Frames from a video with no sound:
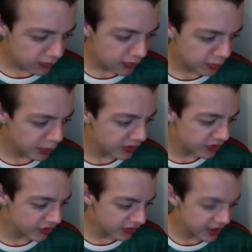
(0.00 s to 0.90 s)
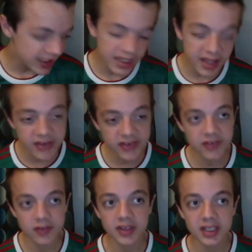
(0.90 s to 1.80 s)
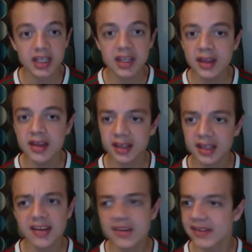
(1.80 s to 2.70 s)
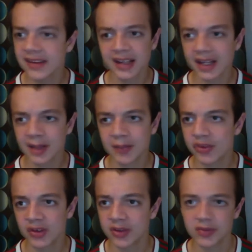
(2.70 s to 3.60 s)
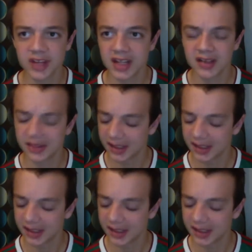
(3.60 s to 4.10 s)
But he is an absolute talent,